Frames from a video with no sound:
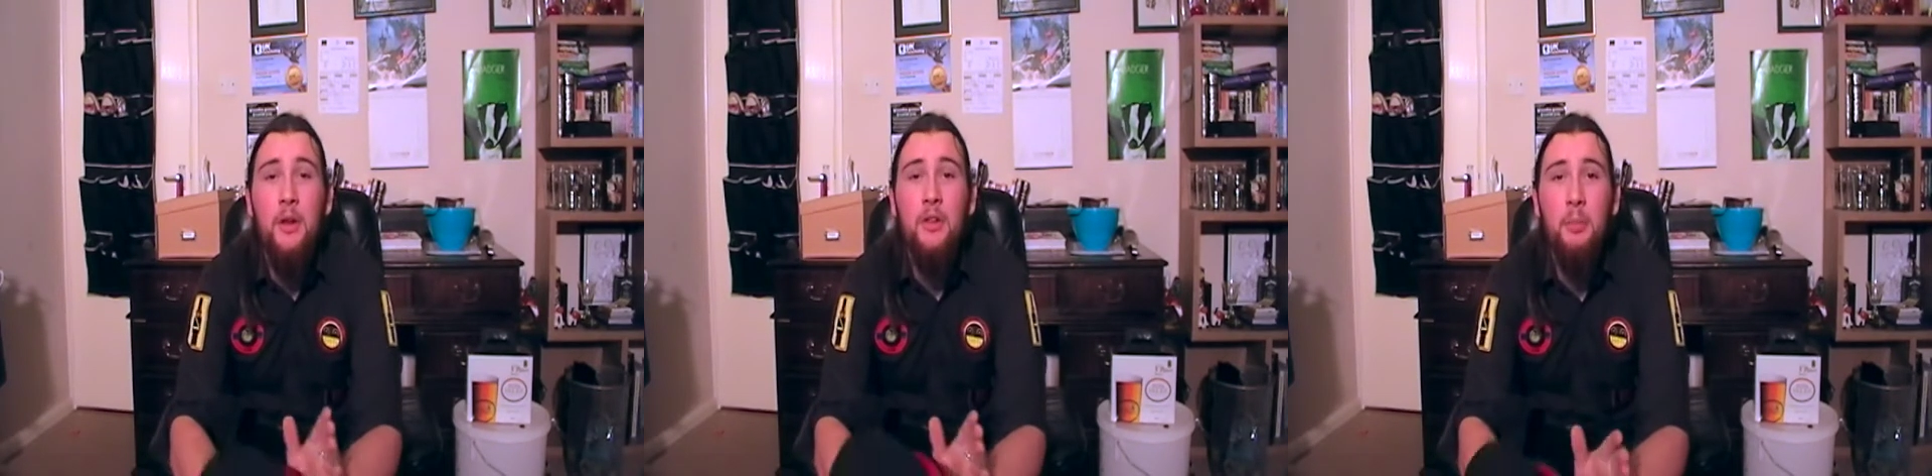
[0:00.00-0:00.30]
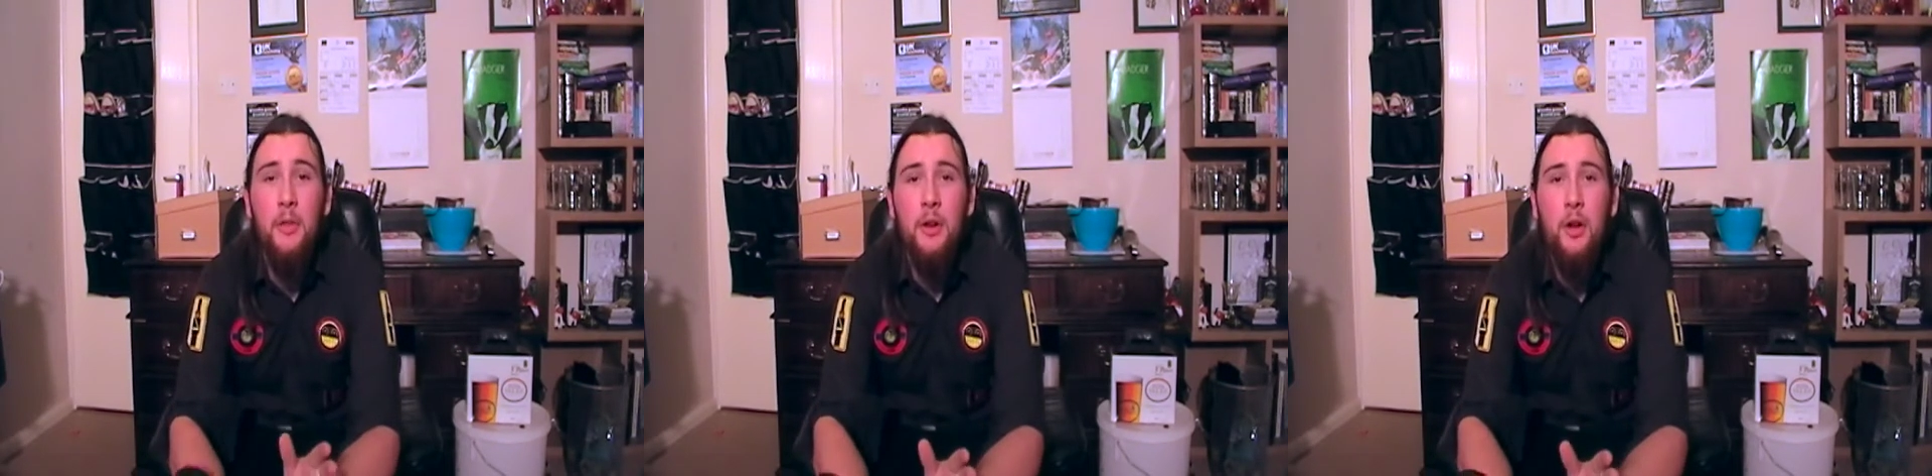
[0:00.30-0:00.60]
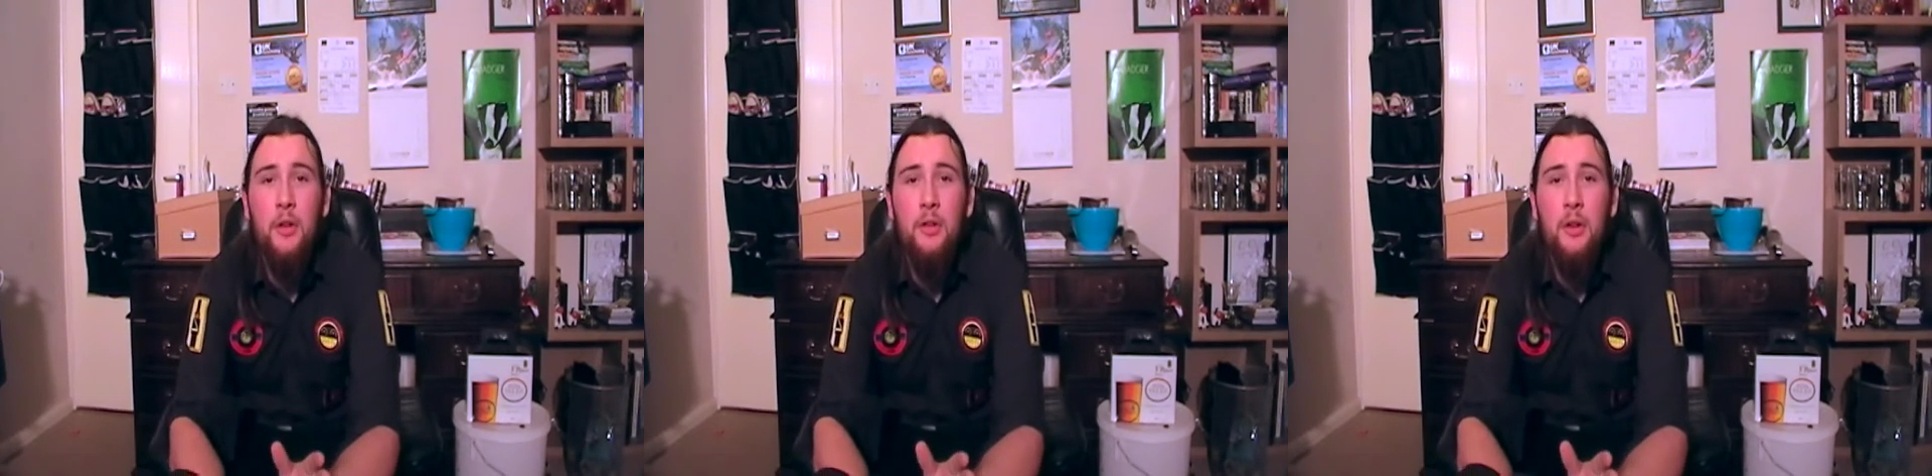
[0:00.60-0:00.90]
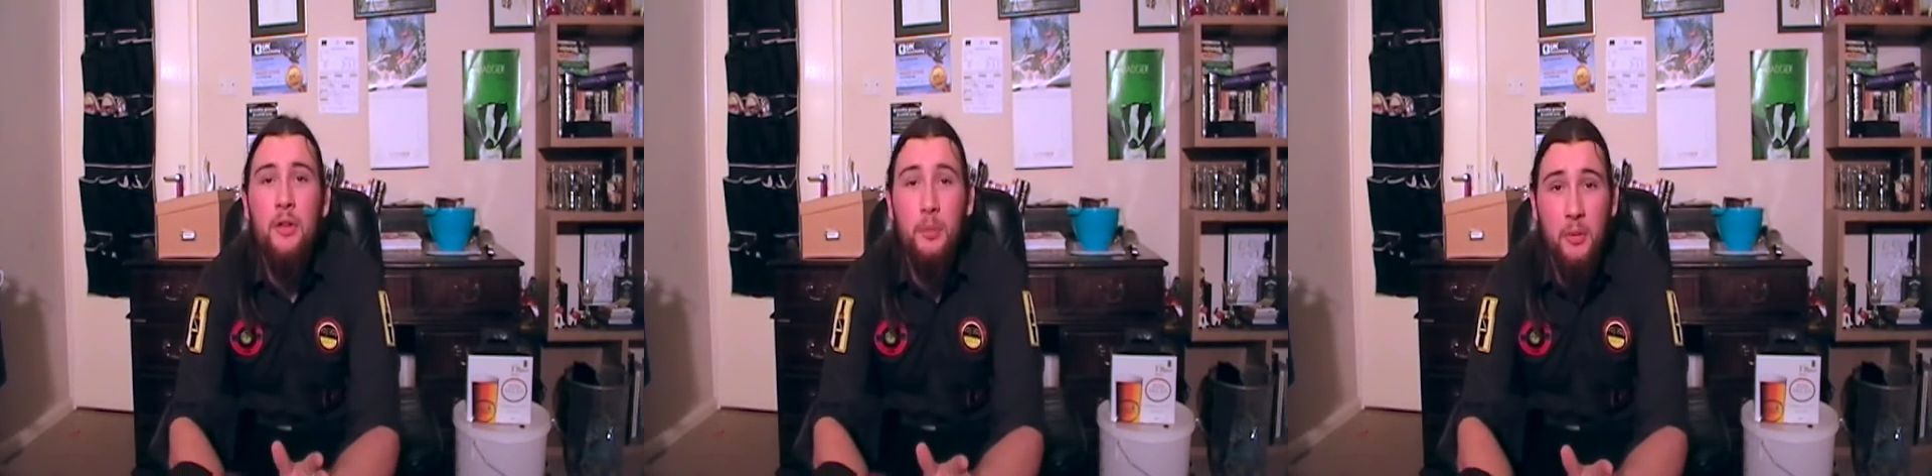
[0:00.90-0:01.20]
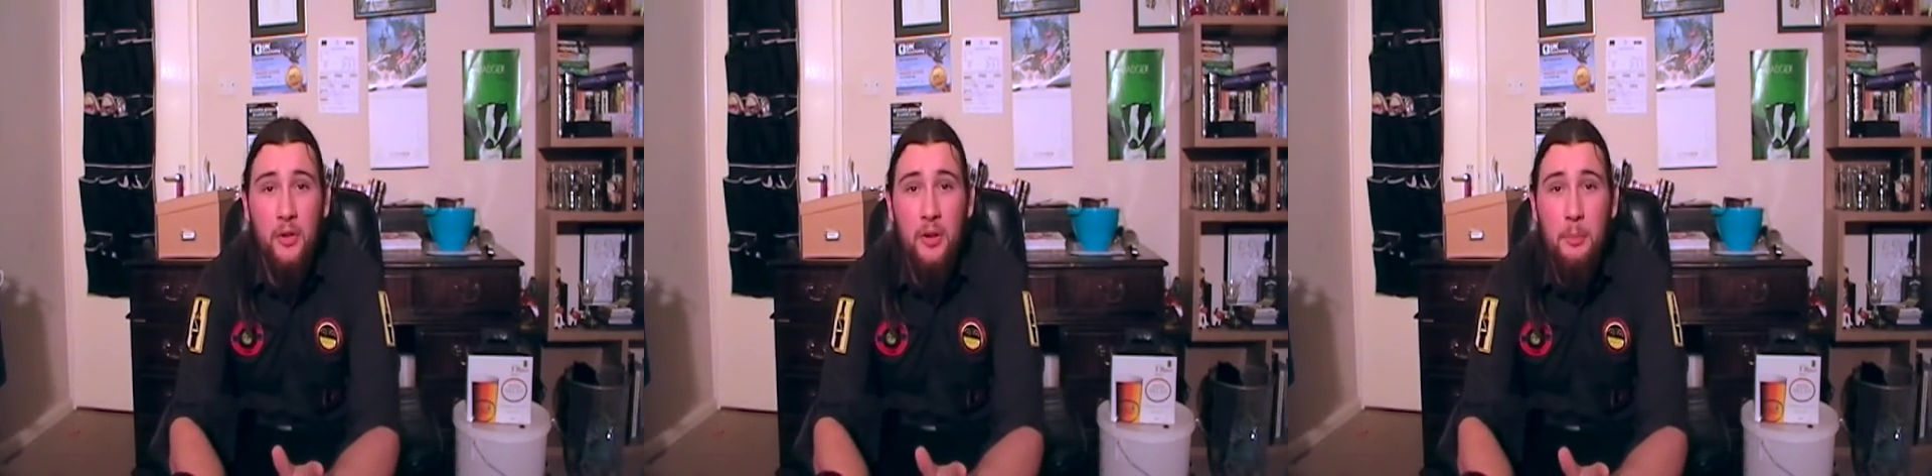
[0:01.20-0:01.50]
Something nice,
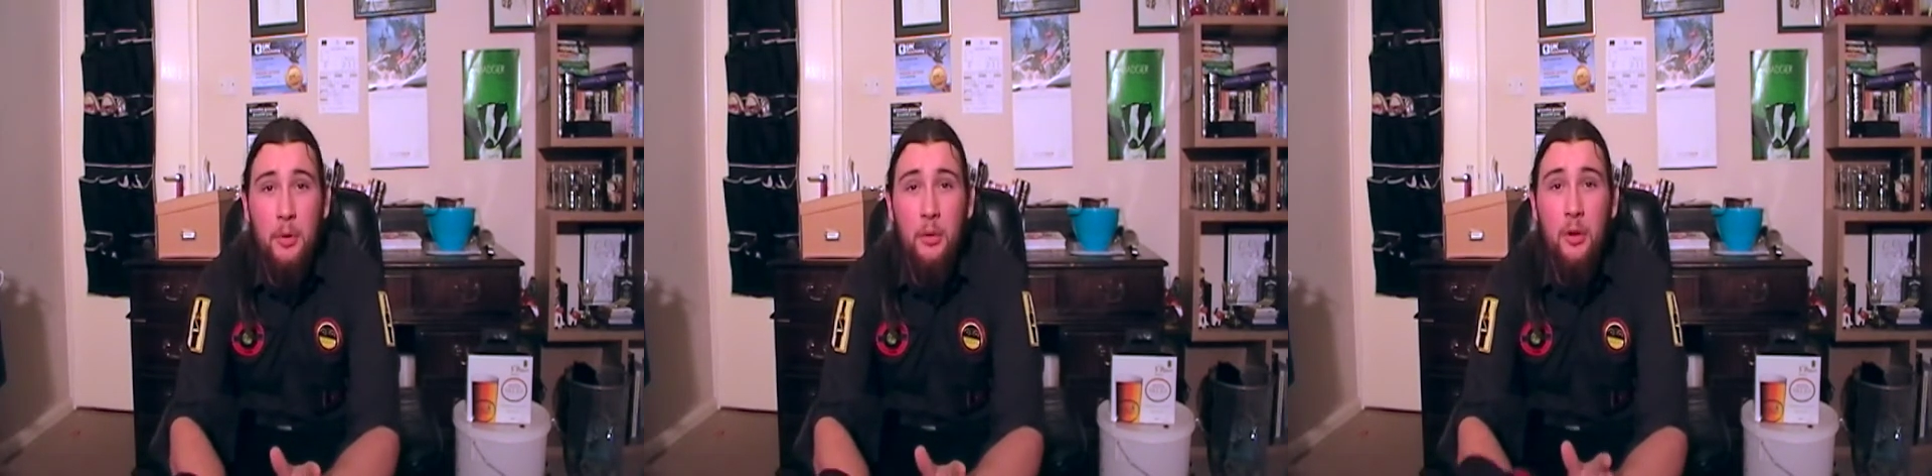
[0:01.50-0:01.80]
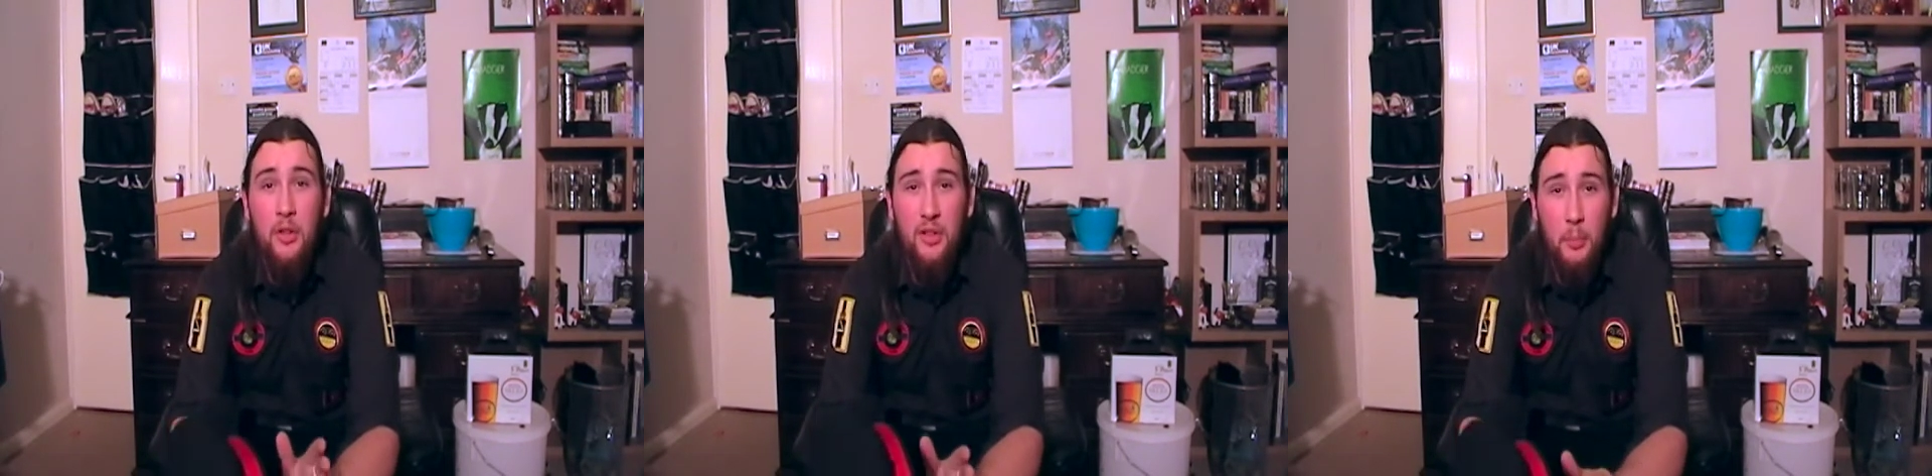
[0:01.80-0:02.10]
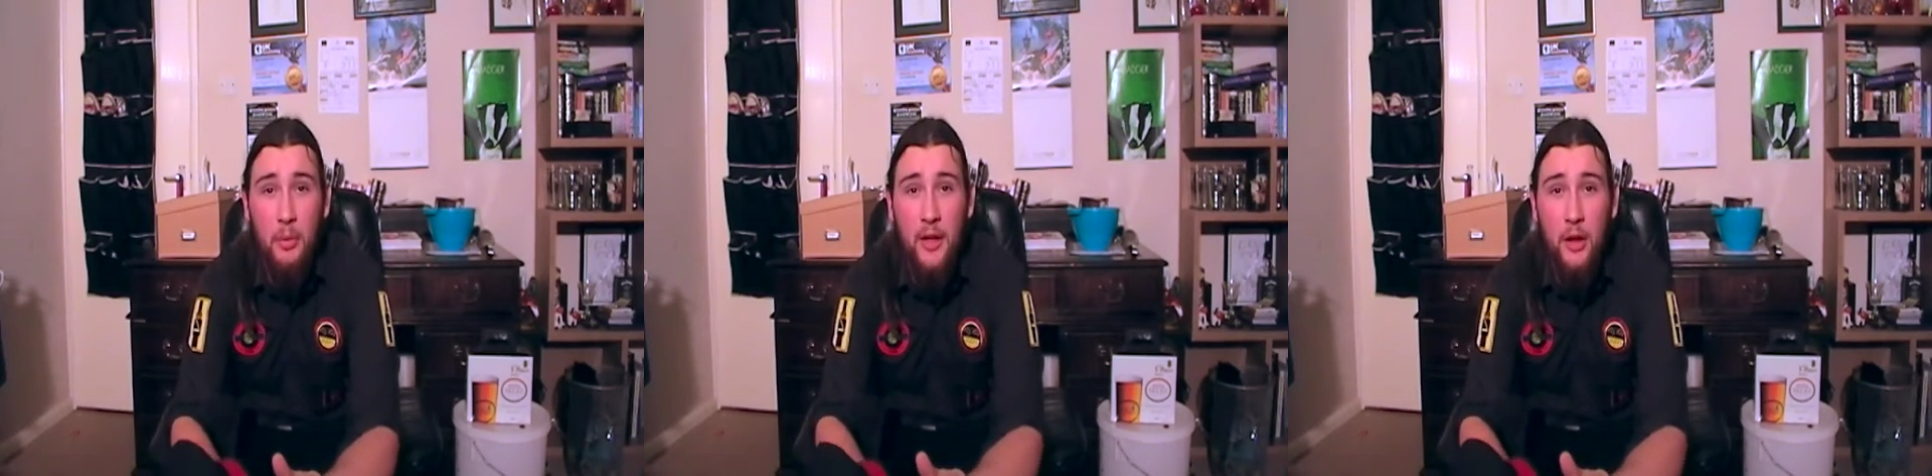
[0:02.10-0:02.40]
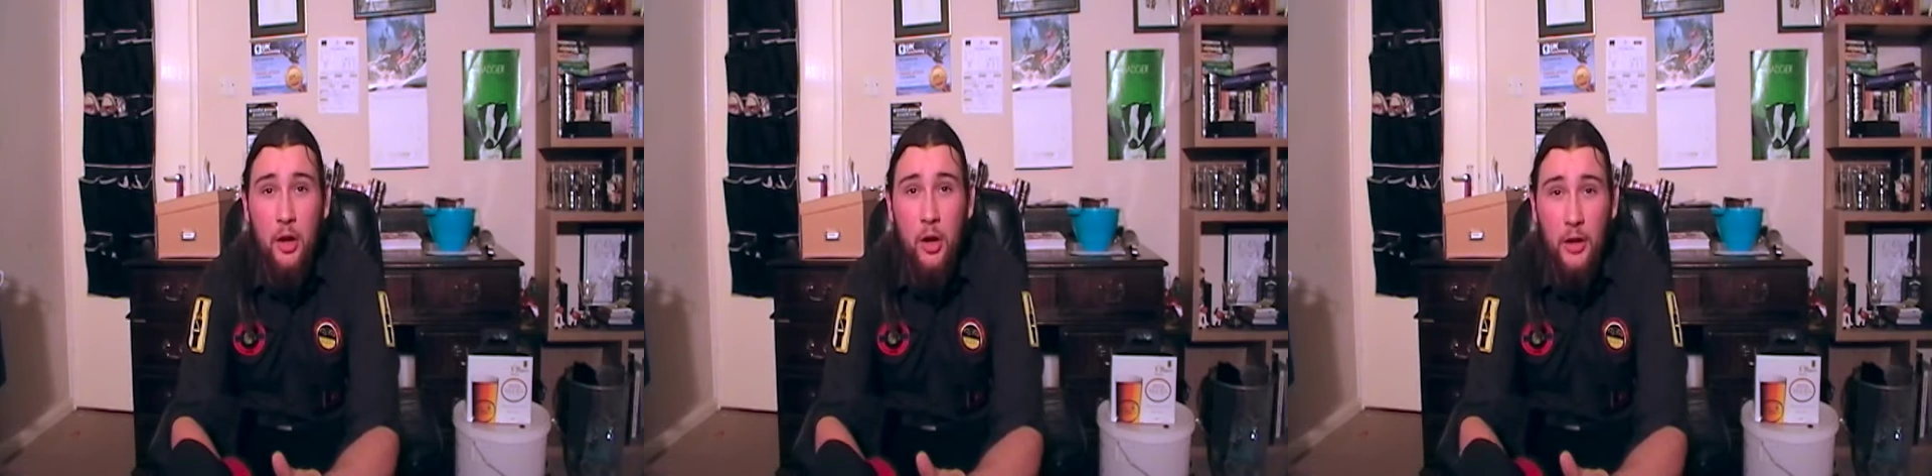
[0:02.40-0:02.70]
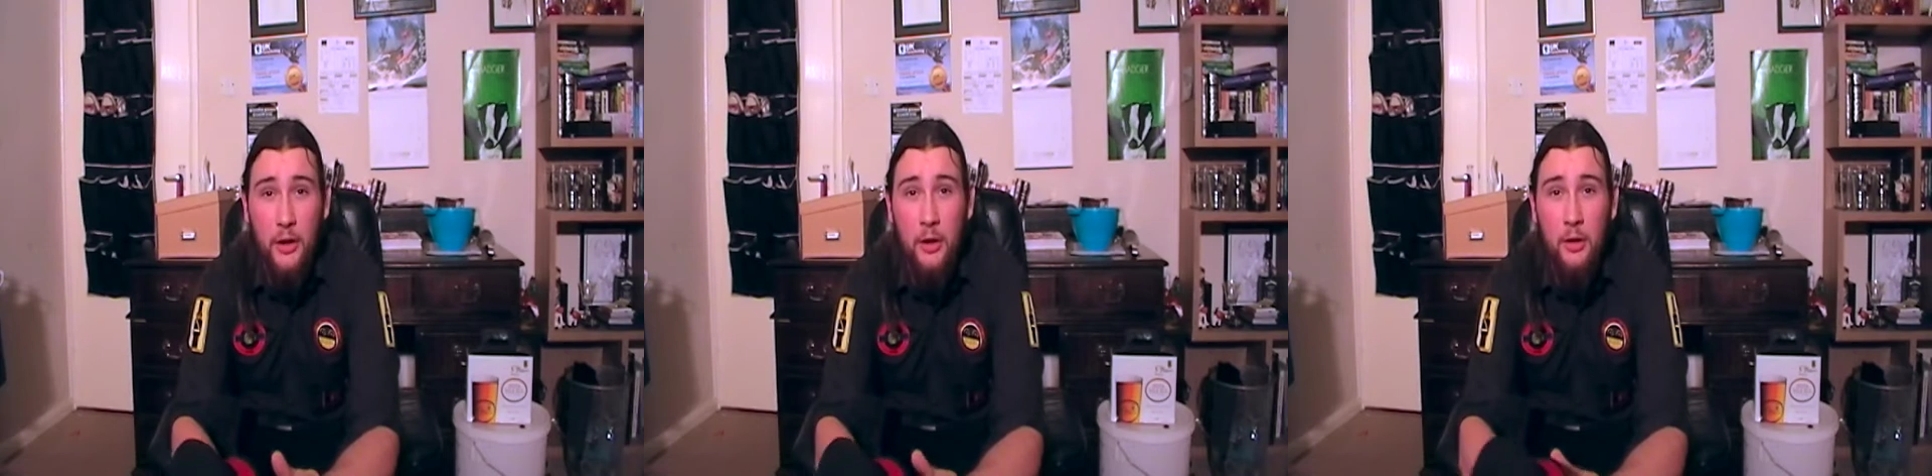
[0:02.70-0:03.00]
something simple, and something
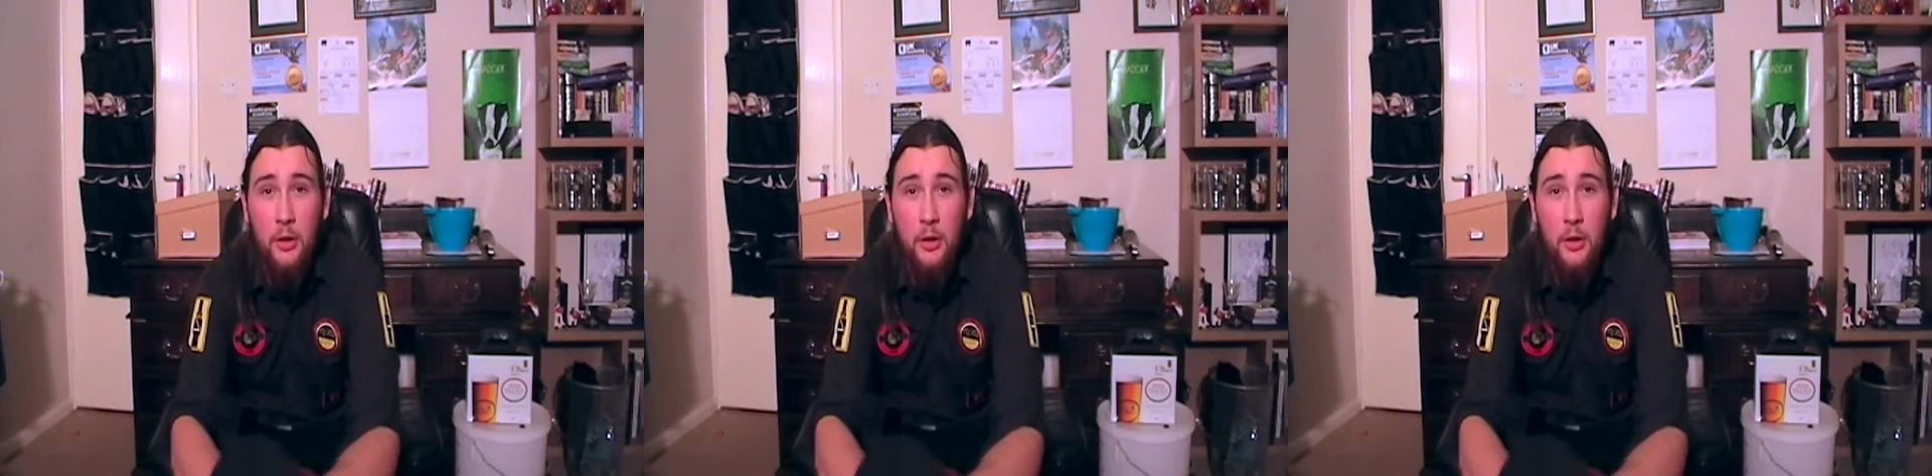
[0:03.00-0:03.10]
alcoholic.